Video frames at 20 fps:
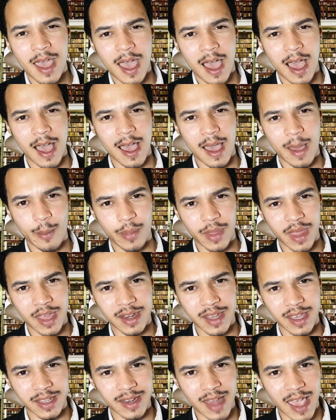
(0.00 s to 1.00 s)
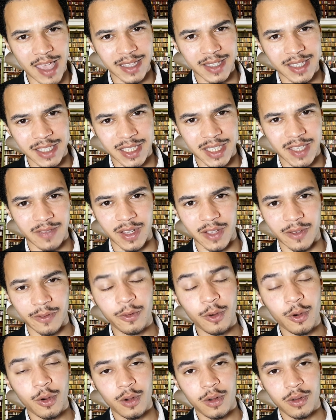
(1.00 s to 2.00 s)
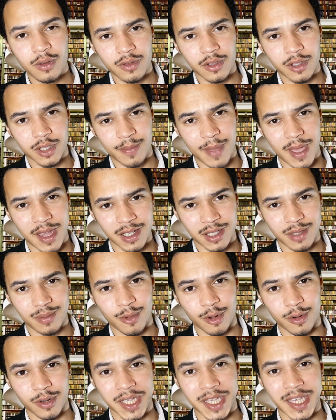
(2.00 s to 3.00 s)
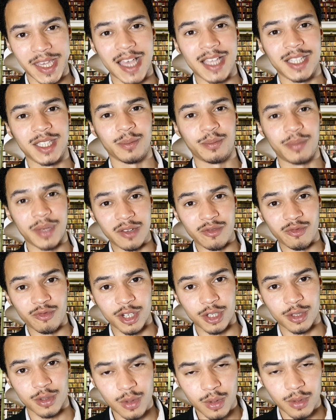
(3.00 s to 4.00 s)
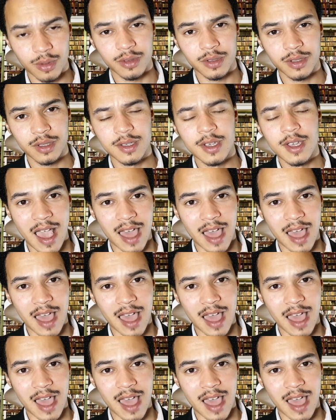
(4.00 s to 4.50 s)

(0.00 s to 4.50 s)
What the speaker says: But then in 1874, the Spanish monarchy ends up being restored,